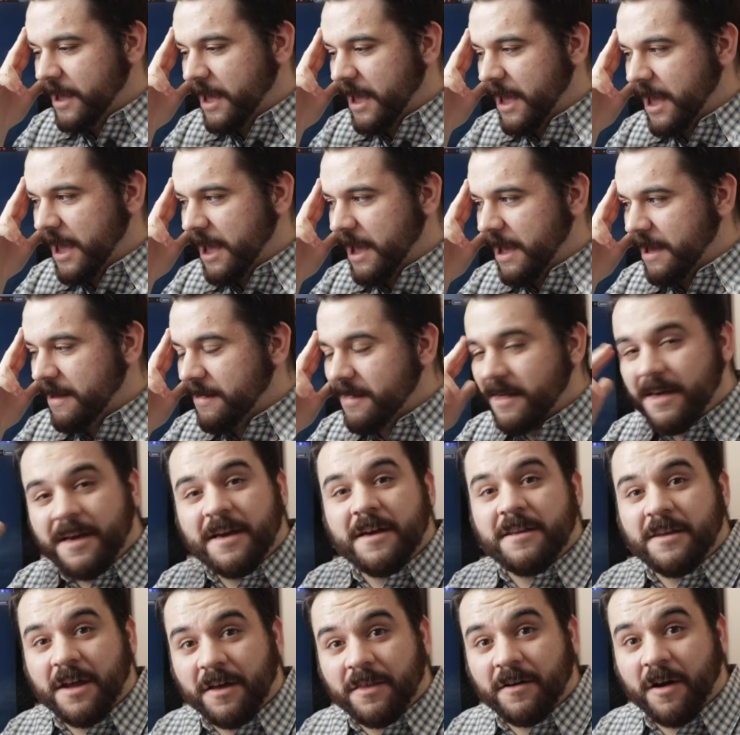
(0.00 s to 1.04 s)
Uh,
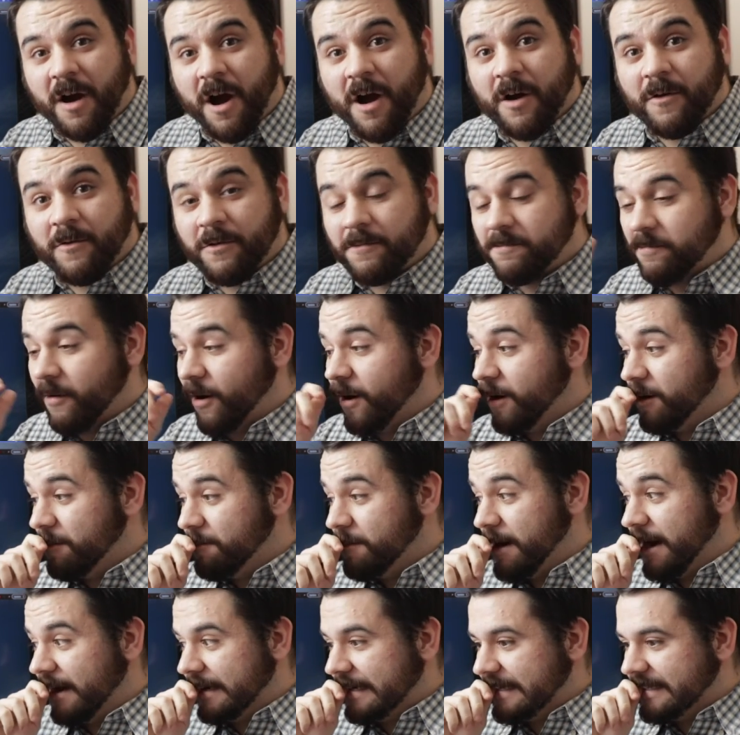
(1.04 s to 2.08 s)
another awkward part
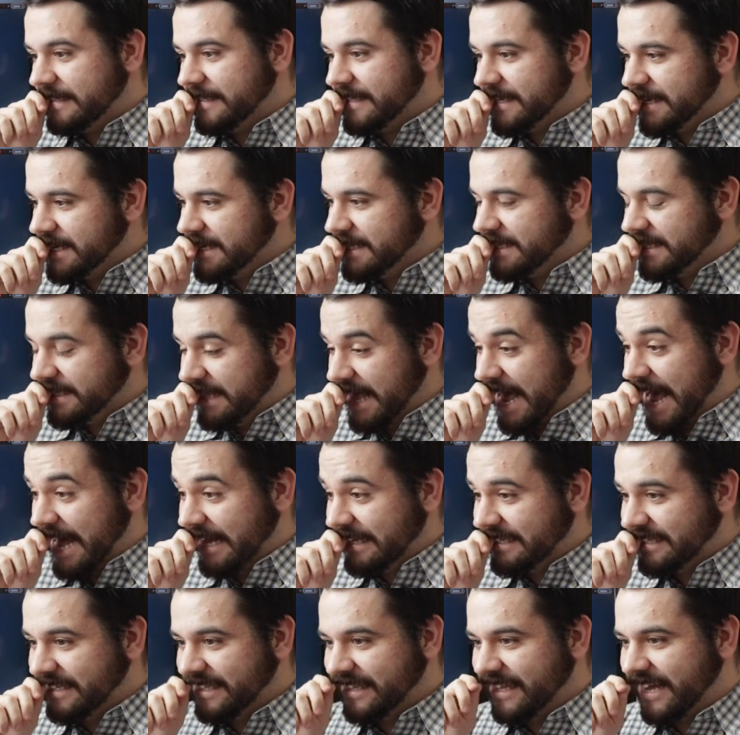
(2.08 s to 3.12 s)
about it is
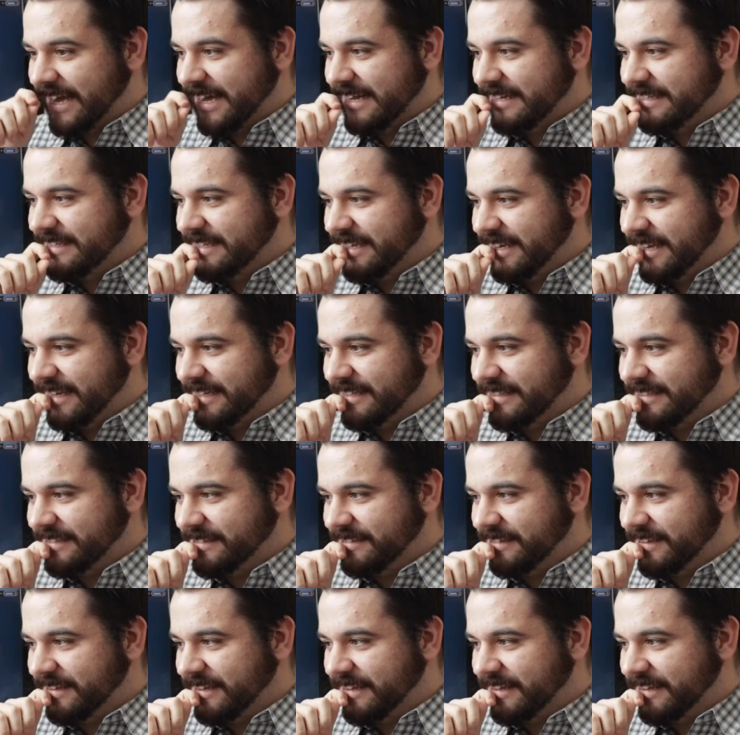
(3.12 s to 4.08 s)
that that it's